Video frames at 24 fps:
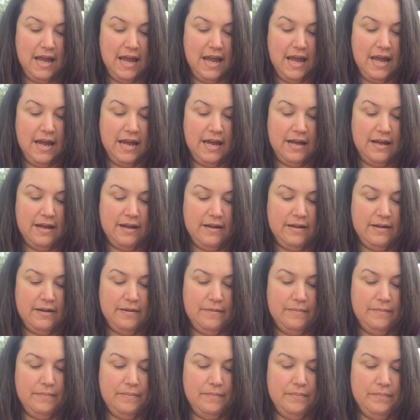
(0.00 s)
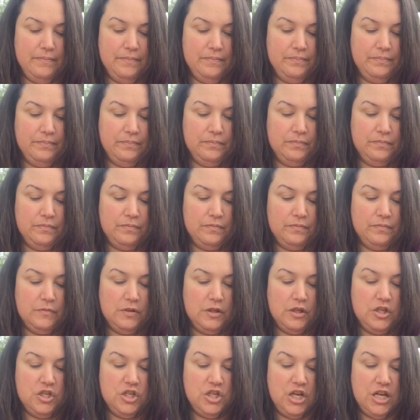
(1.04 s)
a
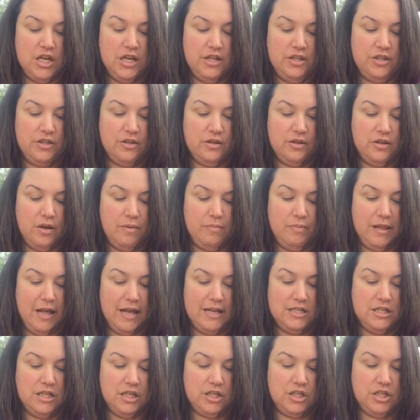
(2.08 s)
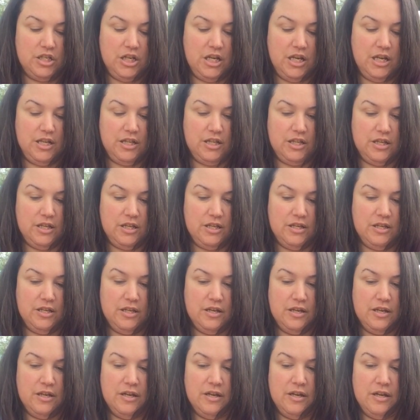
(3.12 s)
sheath, a plastic sheath,
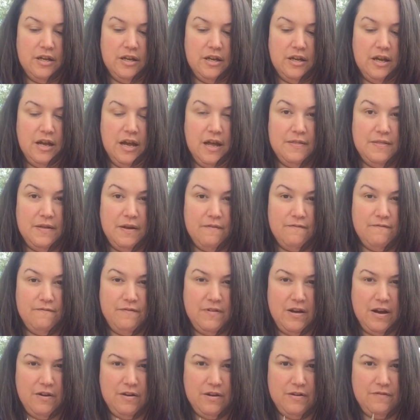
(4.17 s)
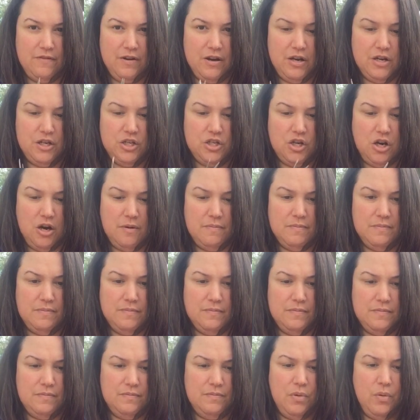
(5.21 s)
and they're very, very sharp,
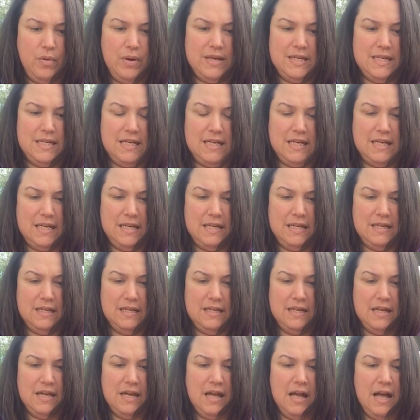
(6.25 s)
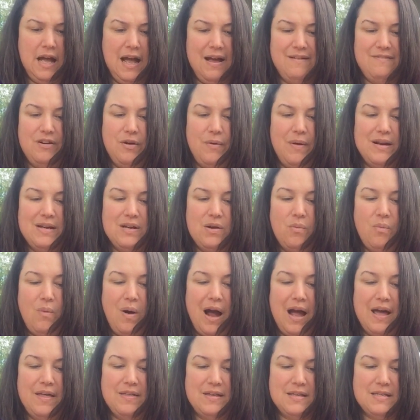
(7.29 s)
pointy. I have no idea
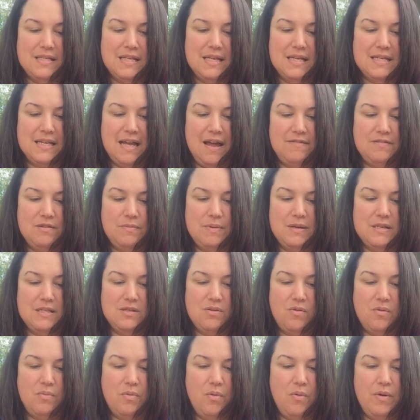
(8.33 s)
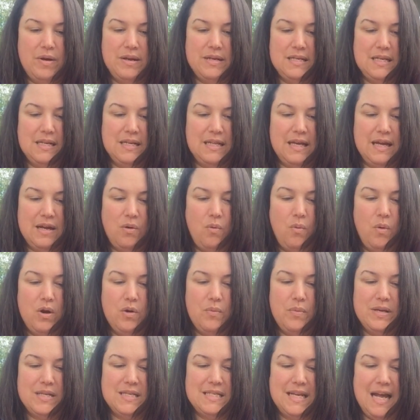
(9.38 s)
why these things have to be so pointy. Like, what are
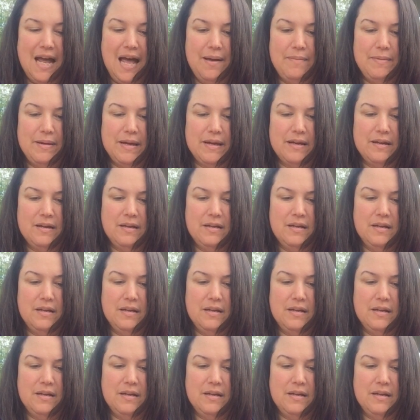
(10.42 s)
we stabbing?